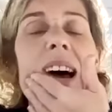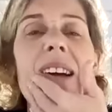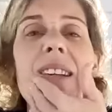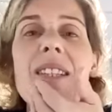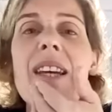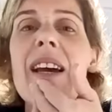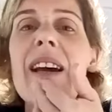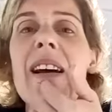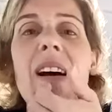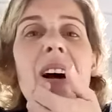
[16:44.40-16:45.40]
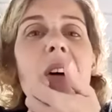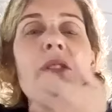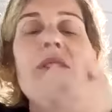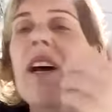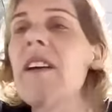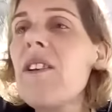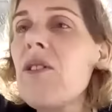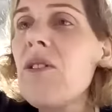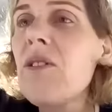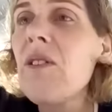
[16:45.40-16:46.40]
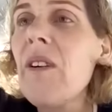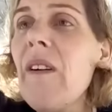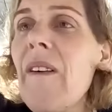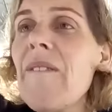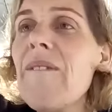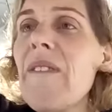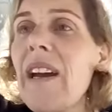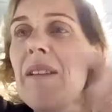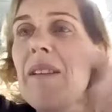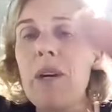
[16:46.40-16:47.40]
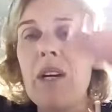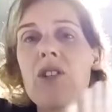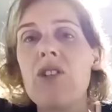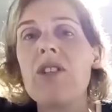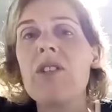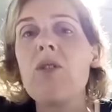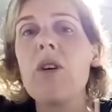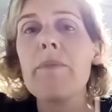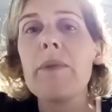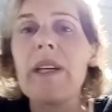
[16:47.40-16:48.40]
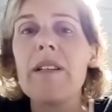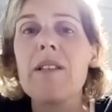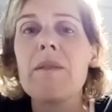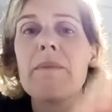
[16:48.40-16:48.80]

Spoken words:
And I'll thank you very much. God bless.